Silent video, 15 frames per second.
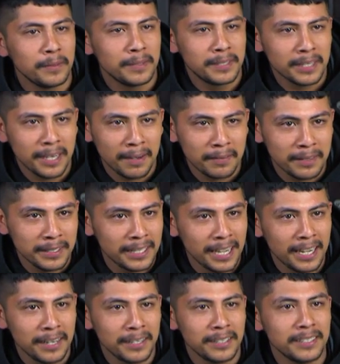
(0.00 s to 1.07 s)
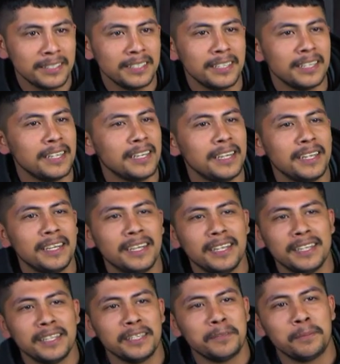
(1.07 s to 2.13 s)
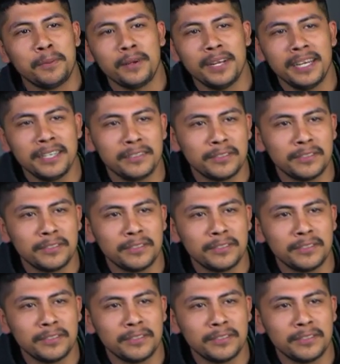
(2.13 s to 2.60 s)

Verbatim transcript: we took off the tires, the spring,